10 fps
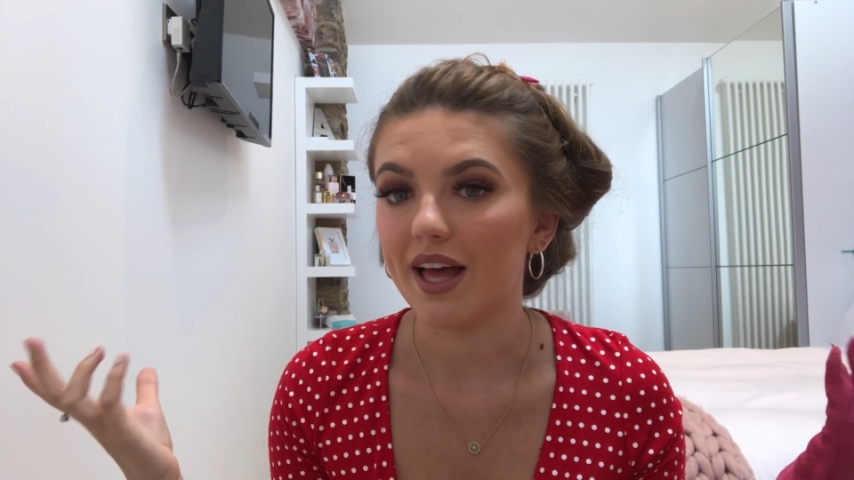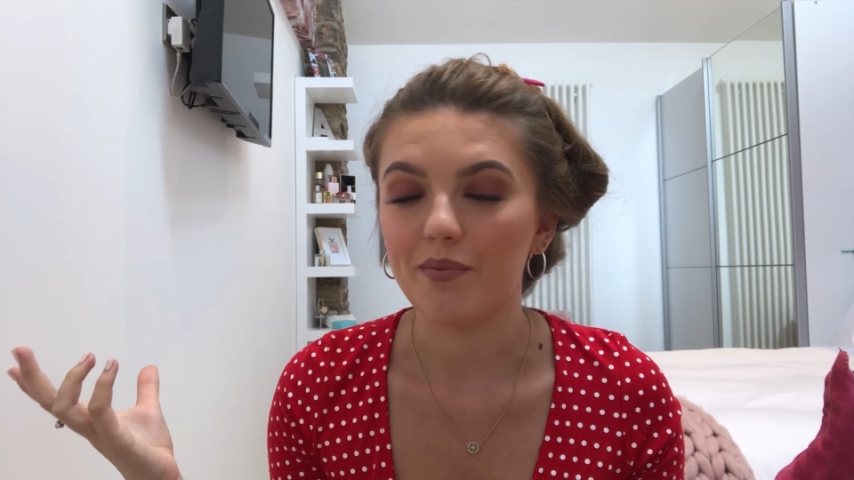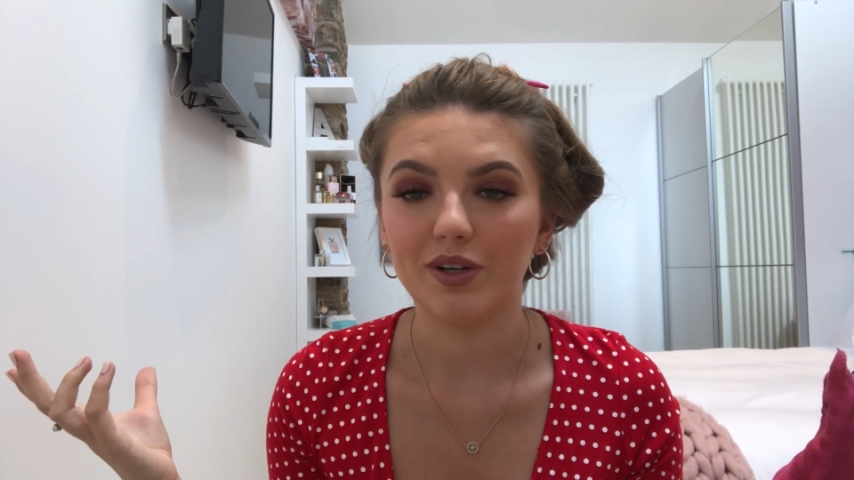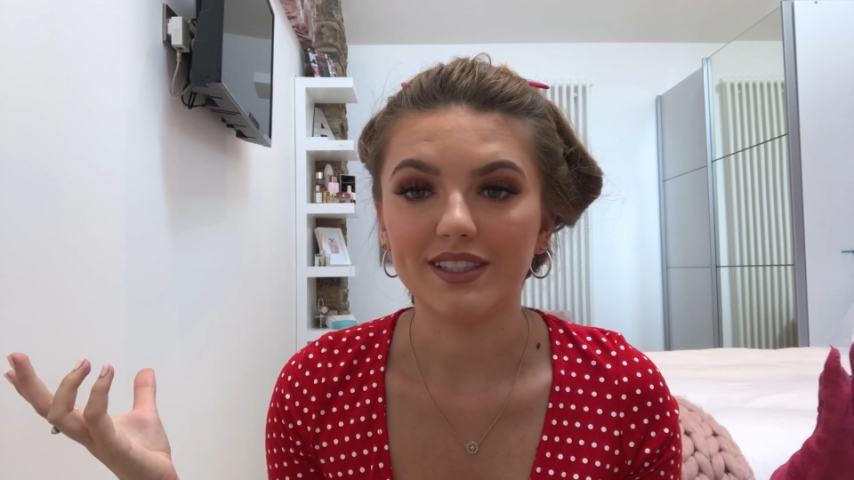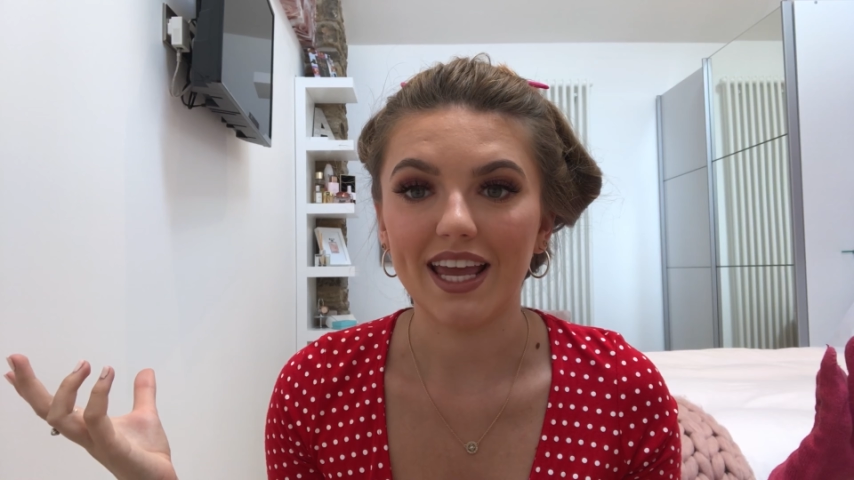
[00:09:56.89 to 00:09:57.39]
and
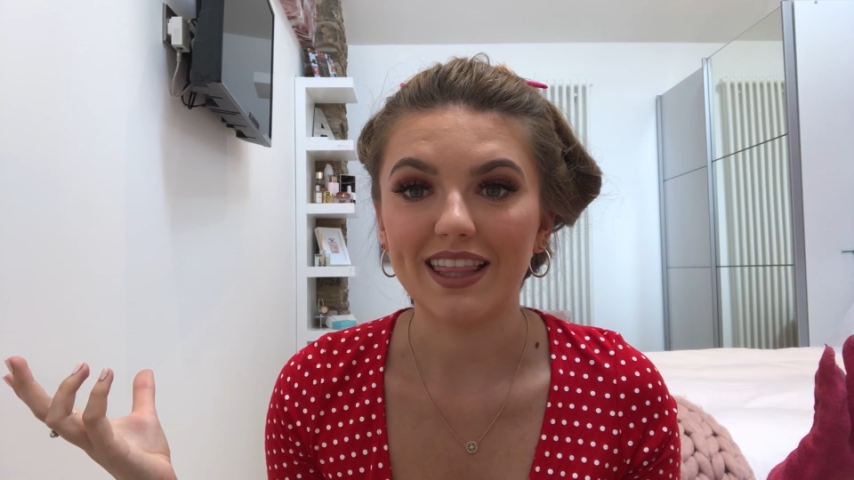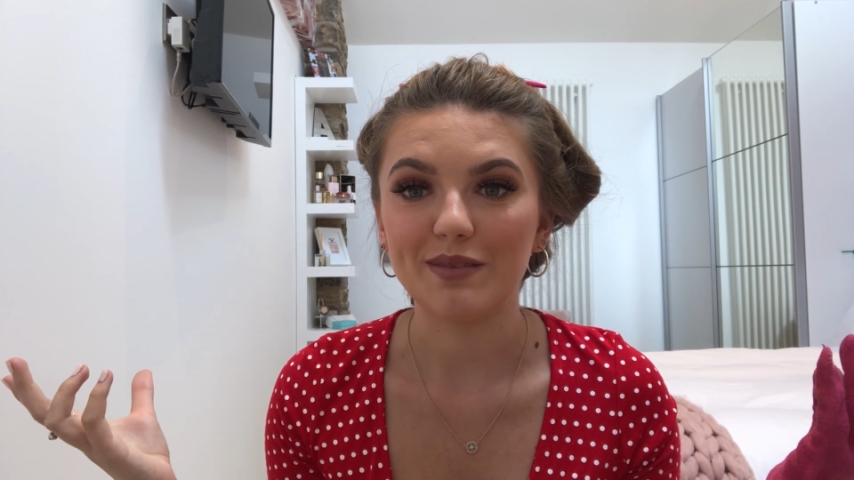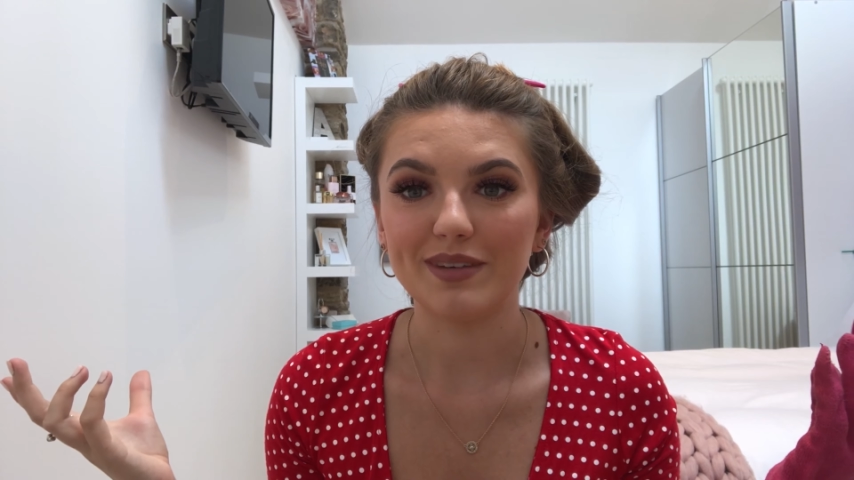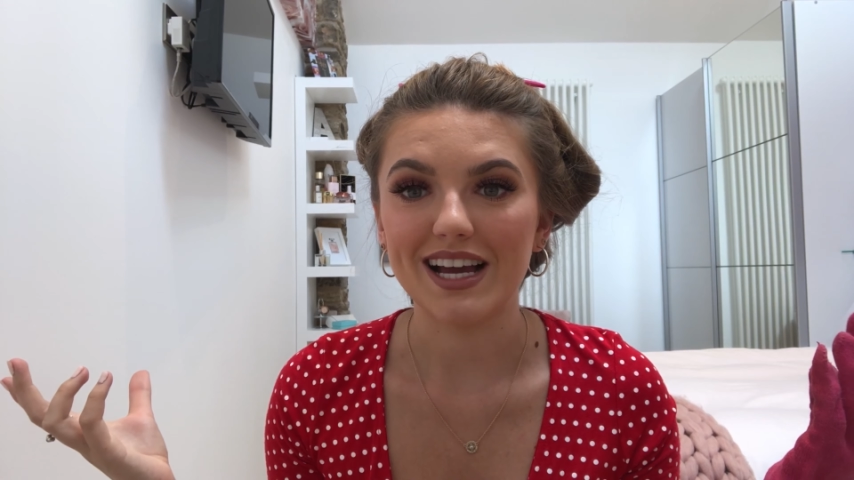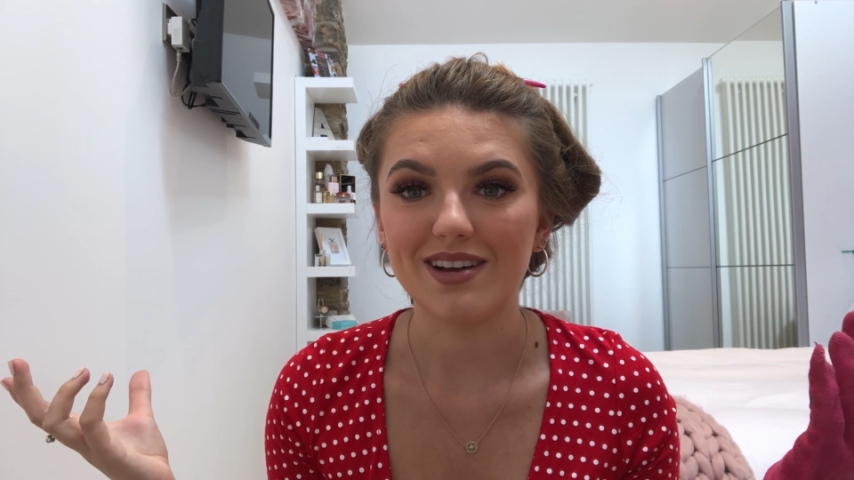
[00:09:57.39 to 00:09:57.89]
we'll take them
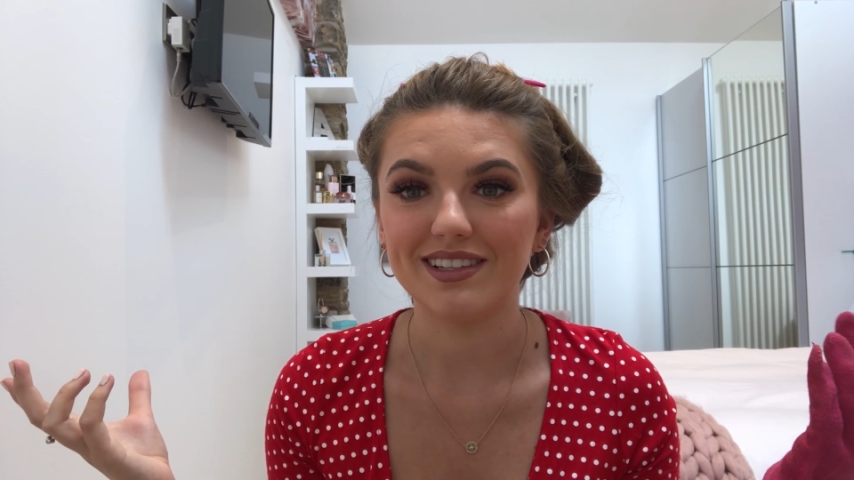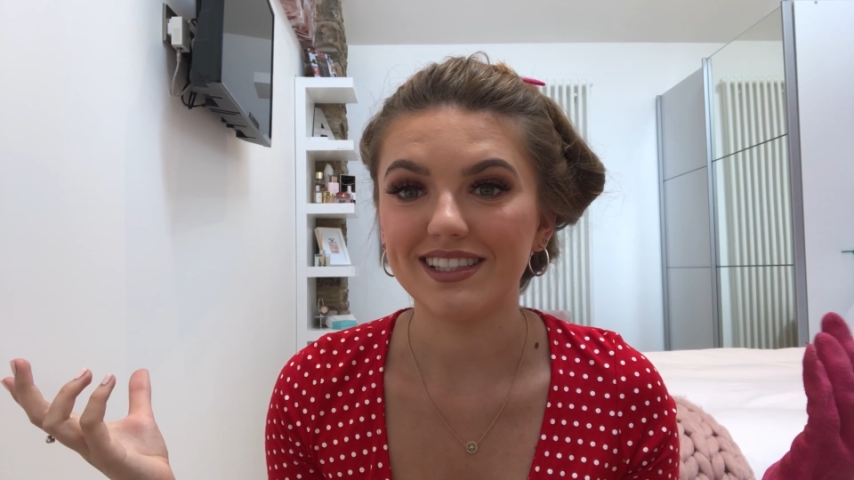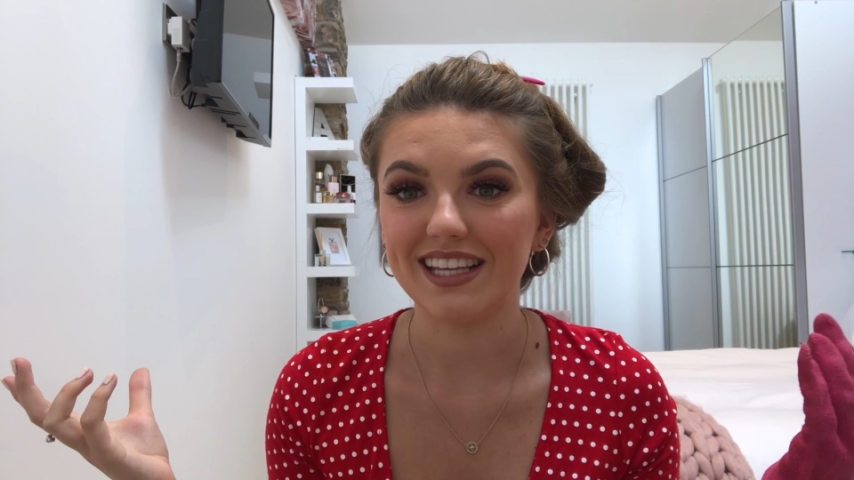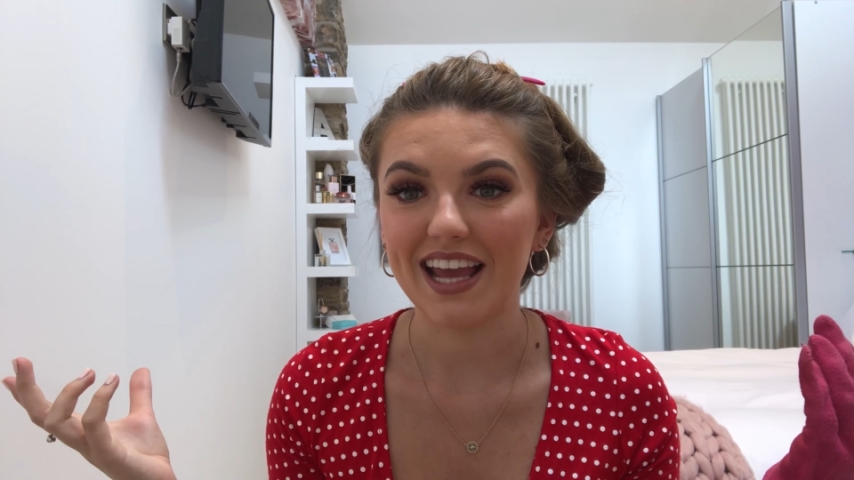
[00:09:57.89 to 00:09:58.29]
down and see